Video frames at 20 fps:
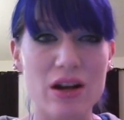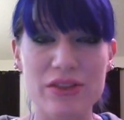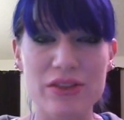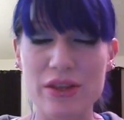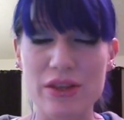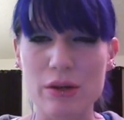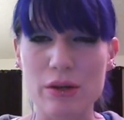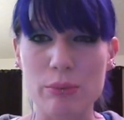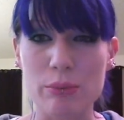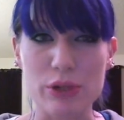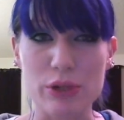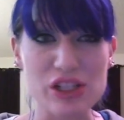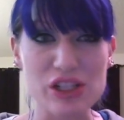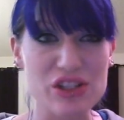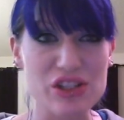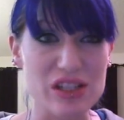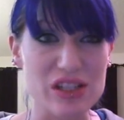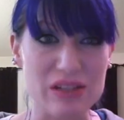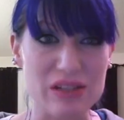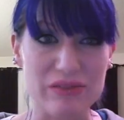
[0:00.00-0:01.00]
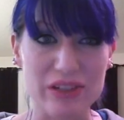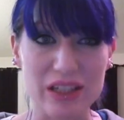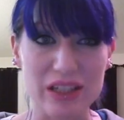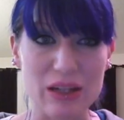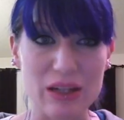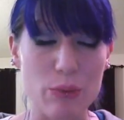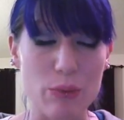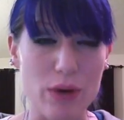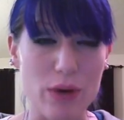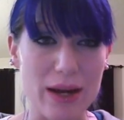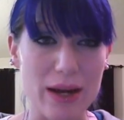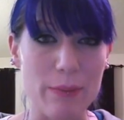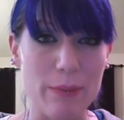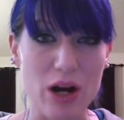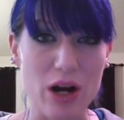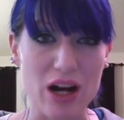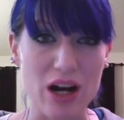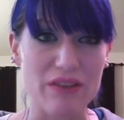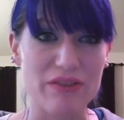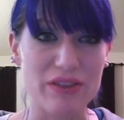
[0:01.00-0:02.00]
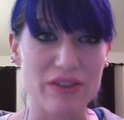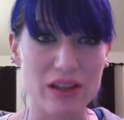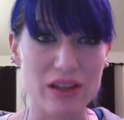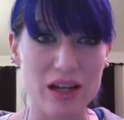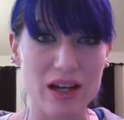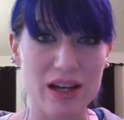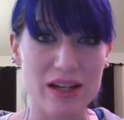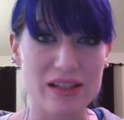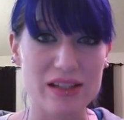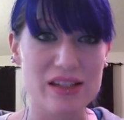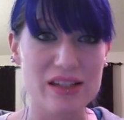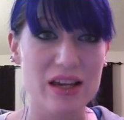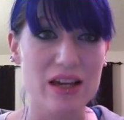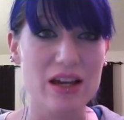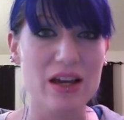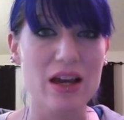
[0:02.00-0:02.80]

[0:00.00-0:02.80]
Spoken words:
The brush doesn't really wipe off a lot.